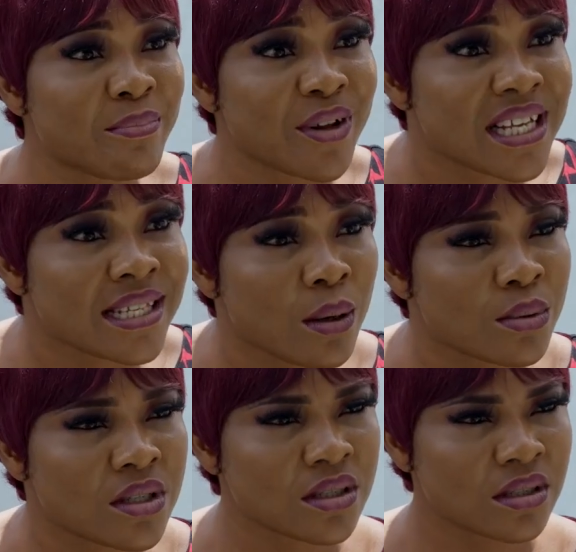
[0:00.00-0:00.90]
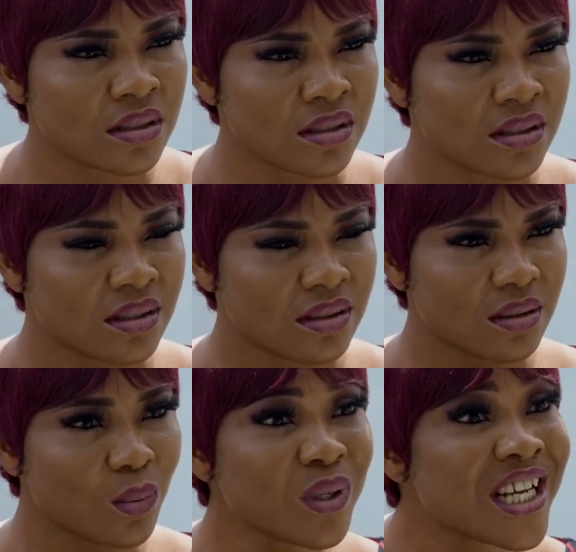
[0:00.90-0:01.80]
my brother's house.
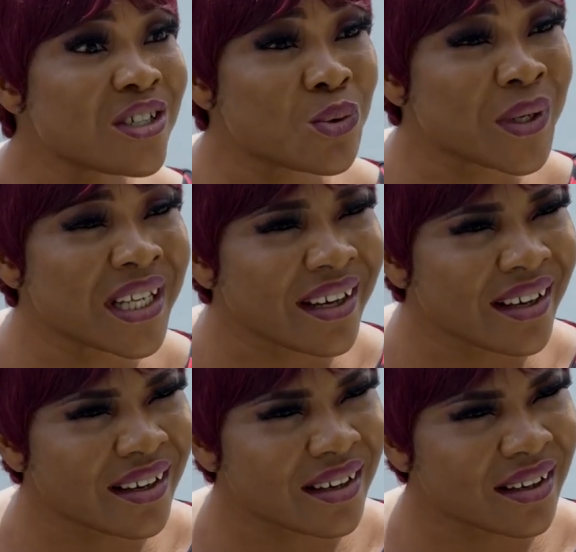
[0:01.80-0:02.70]
What are you doing here?